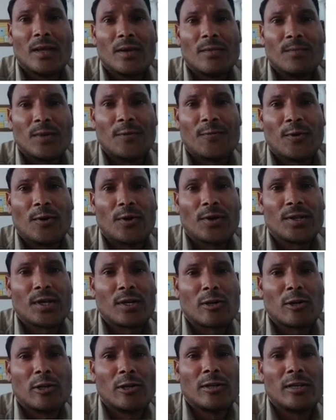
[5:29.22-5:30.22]
Before the
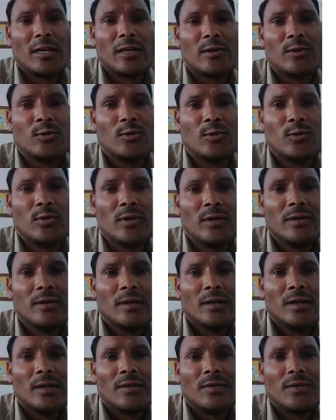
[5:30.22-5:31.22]
colonial rule,
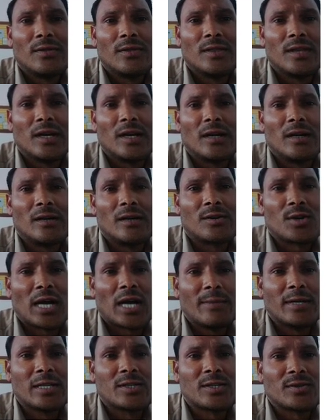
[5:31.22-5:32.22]
the
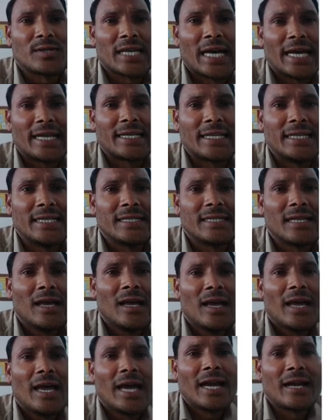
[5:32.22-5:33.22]
tribal societies
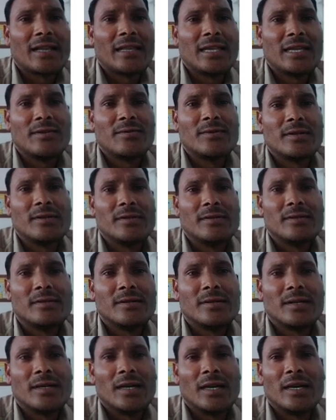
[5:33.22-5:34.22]
had lived
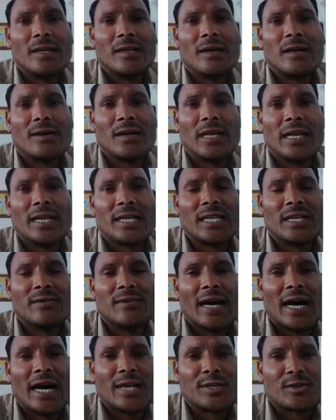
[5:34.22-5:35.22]
in a relative
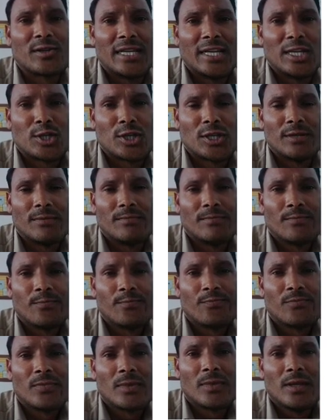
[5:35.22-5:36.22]
isolation.
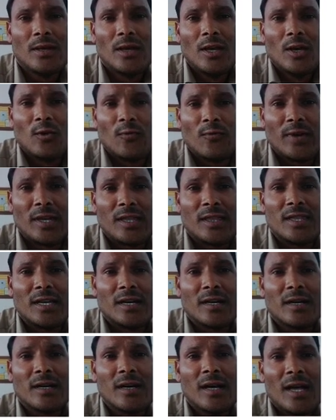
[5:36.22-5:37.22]
With
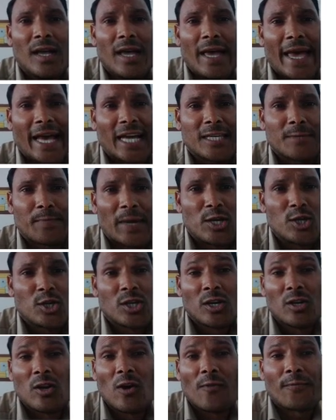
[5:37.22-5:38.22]
the
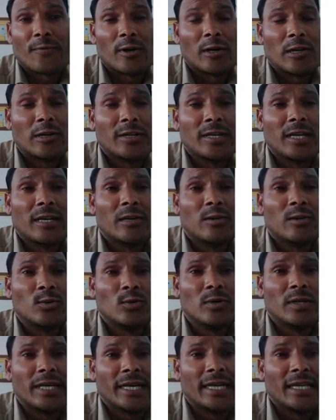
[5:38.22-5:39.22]
expansion of colonial
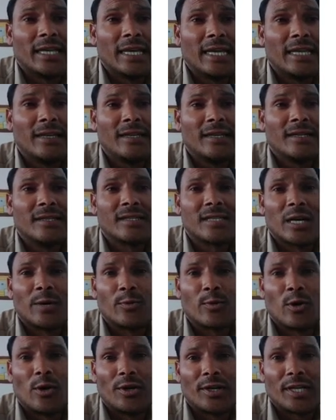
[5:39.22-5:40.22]
rule in Indian
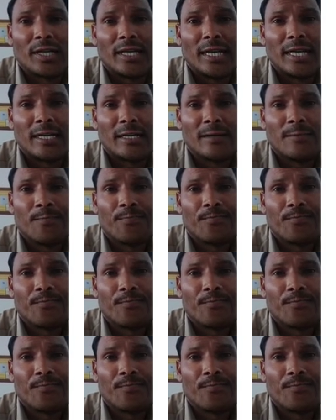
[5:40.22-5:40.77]
subcontinent,